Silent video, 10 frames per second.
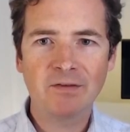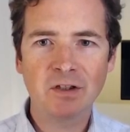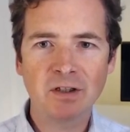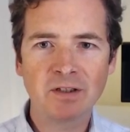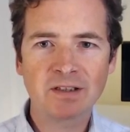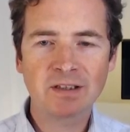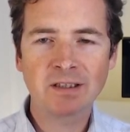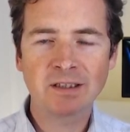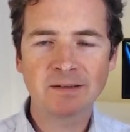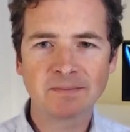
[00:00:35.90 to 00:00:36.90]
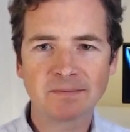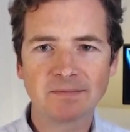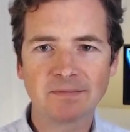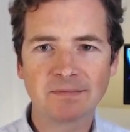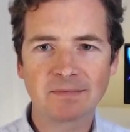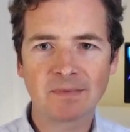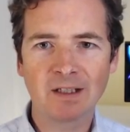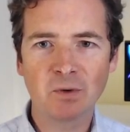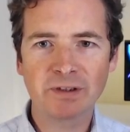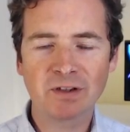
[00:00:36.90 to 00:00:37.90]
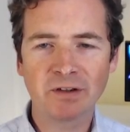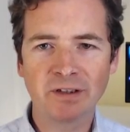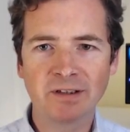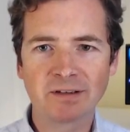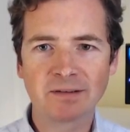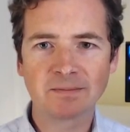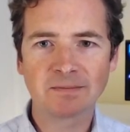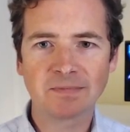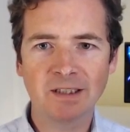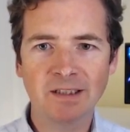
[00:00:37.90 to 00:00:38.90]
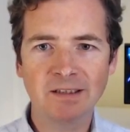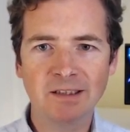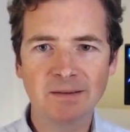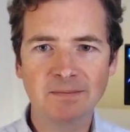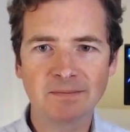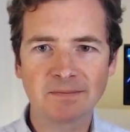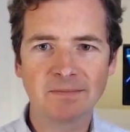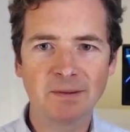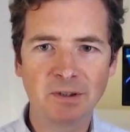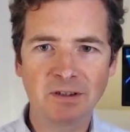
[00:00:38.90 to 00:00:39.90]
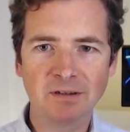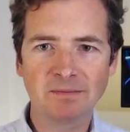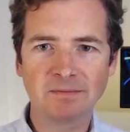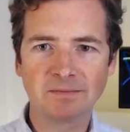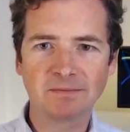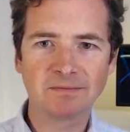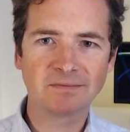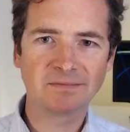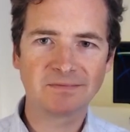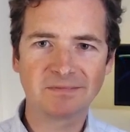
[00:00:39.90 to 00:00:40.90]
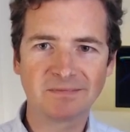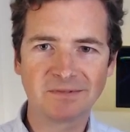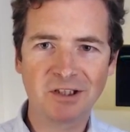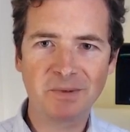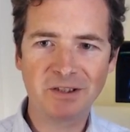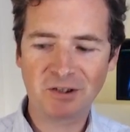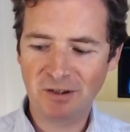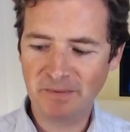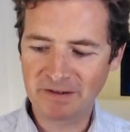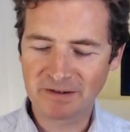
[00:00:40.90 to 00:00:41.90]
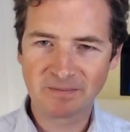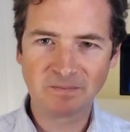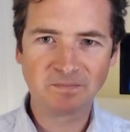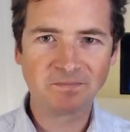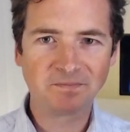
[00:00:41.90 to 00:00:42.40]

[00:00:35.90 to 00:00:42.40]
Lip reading: and if you know the singer and what song it is, then maybe you can tell me in the comments.